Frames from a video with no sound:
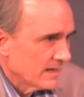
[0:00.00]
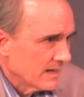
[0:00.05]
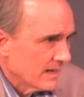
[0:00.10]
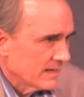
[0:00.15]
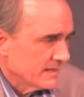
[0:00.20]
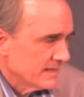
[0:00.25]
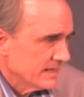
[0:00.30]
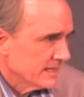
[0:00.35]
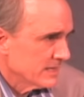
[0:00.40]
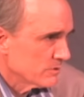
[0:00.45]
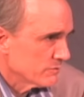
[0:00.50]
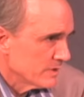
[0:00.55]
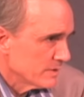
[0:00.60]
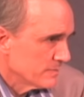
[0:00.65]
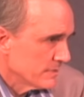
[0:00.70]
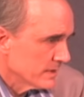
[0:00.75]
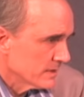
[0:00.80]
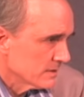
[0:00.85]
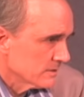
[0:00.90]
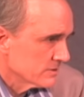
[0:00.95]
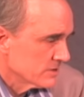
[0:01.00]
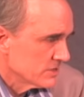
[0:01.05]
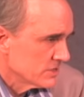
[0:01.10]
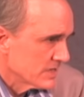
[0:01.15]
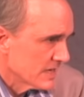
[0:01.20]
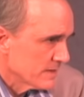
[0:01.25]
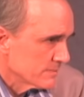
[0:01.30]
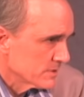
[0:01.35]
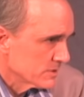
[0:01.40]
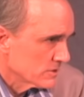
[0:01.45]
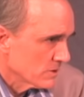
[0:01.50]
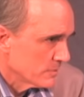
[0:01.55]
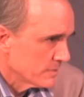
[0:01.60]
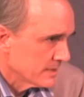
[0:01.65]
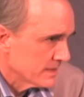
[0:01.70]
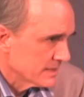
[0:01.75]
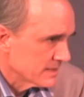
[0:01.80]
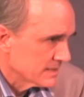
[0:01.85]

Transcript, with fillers: I think in rebuttal to James's opening